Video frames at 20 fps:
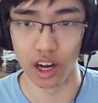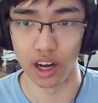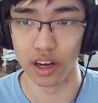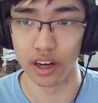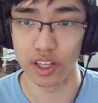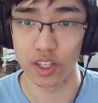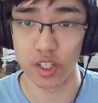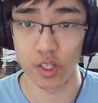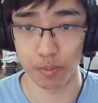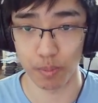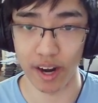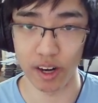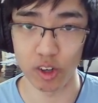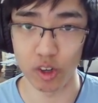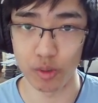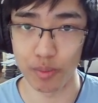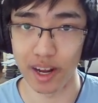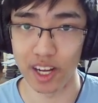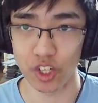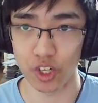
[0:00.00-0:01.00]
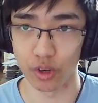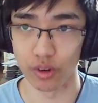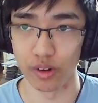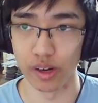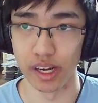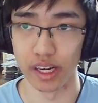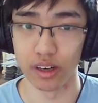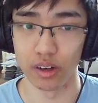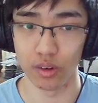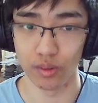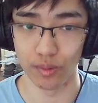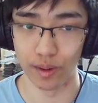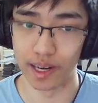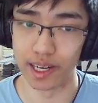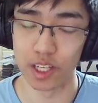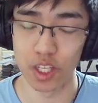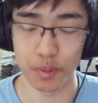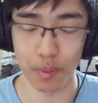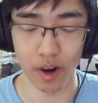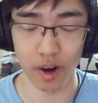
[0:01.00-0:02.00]
Spiral Masquerade,
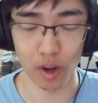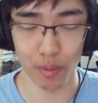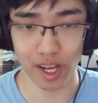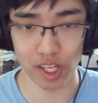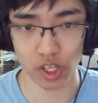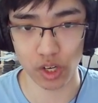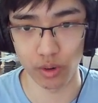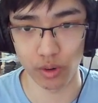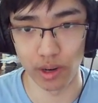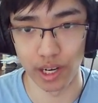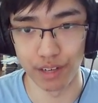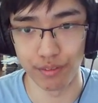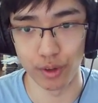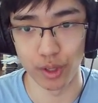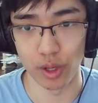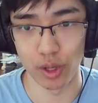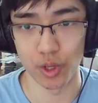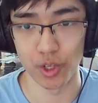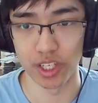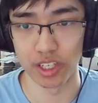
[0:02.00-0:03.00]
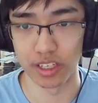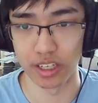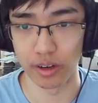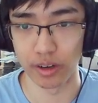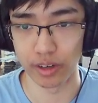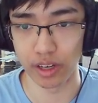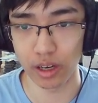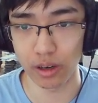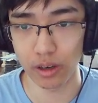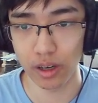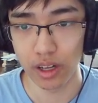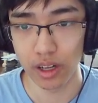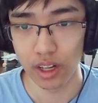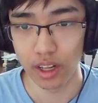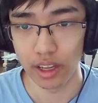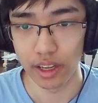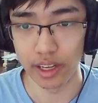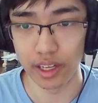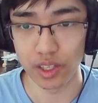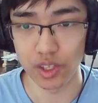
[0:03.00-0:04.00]
right? Spiral Masquerade, for those of you who don't know,
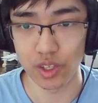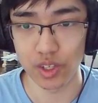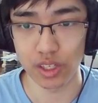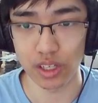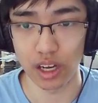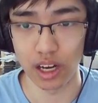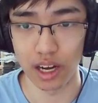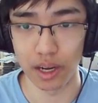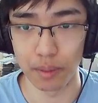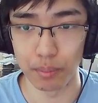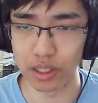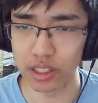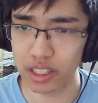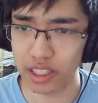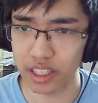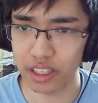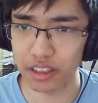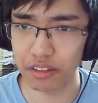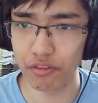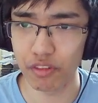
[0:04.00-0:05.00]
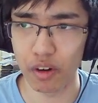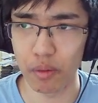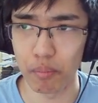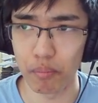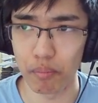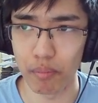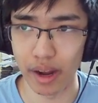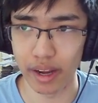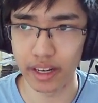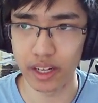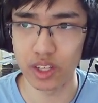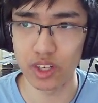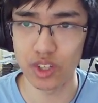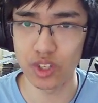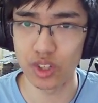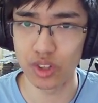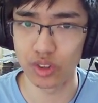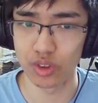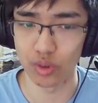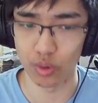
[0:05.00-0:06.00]
it's, I believe,
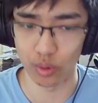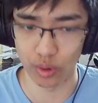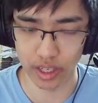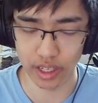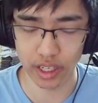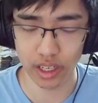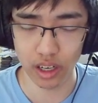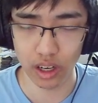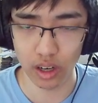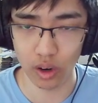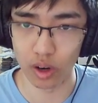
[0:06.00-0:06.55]
-3 or